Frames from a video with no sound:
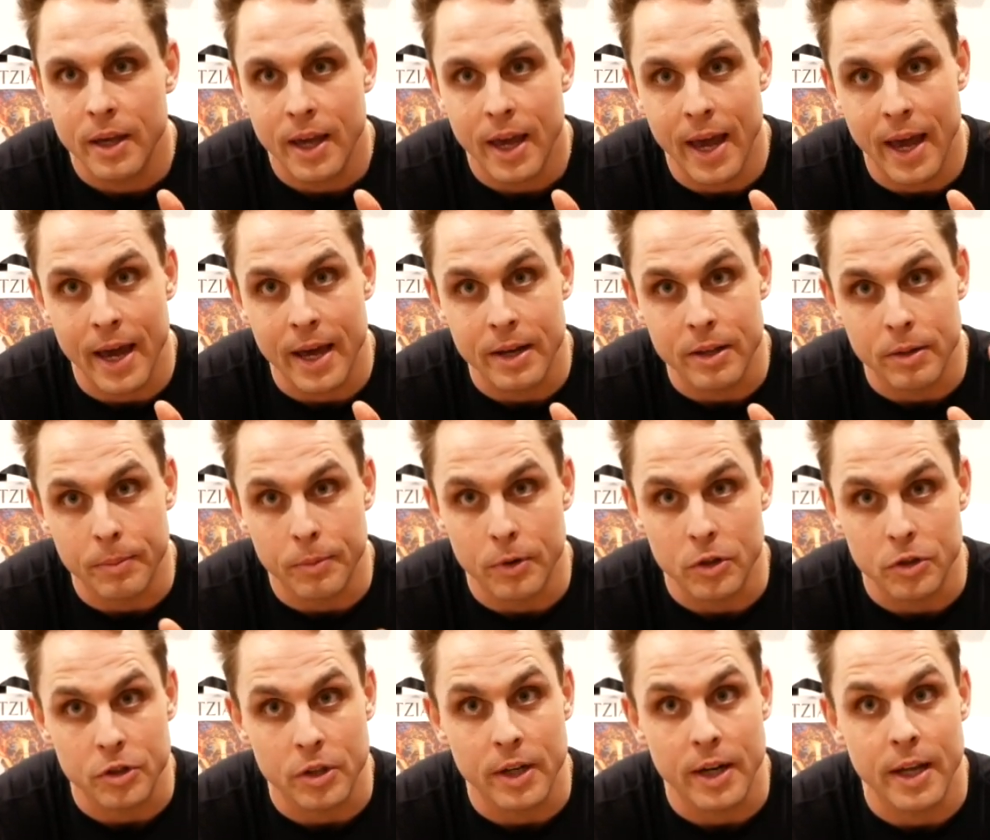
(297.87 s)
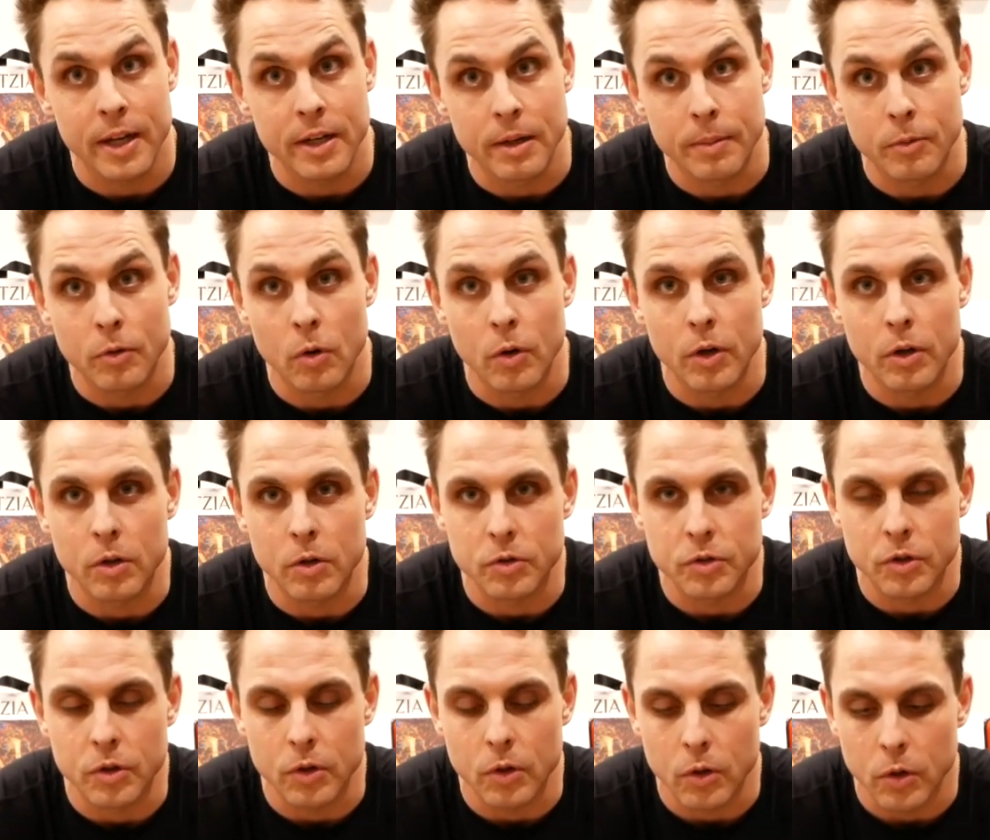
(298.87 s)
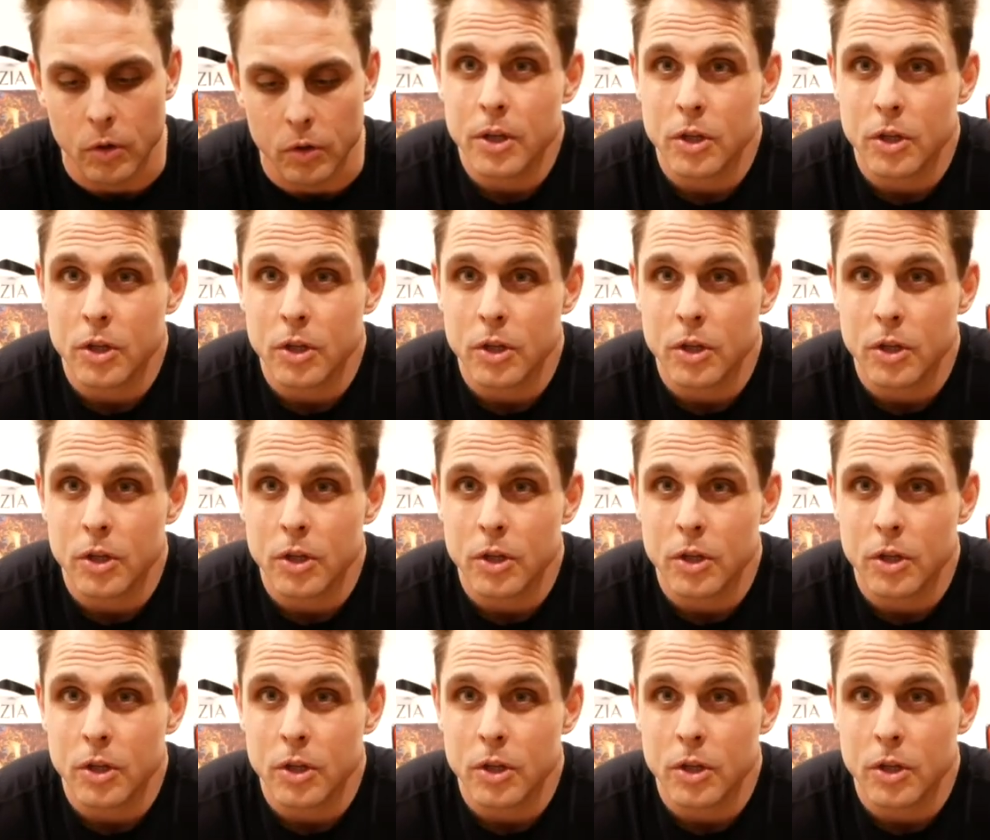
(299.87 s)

and the ball's going to end up going closer to the hole.